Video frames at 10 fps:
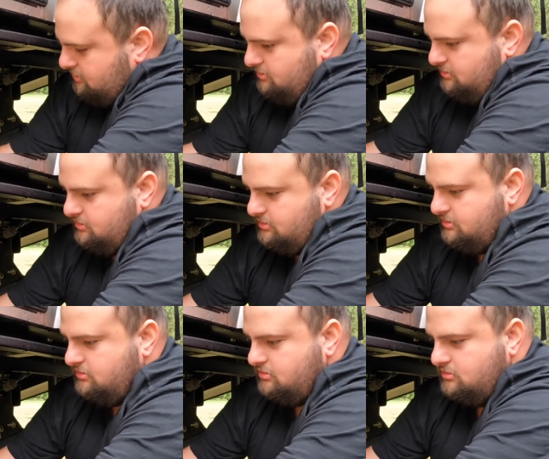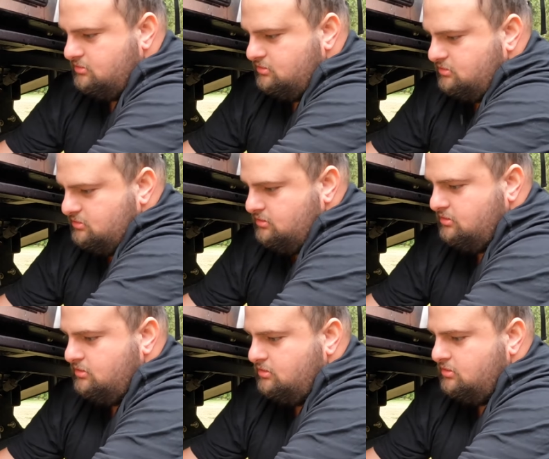
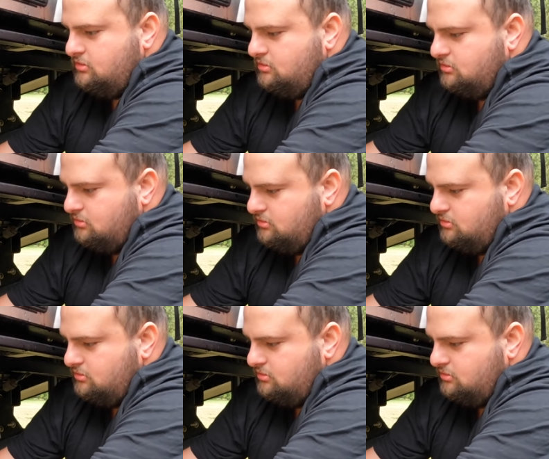Nothing is said.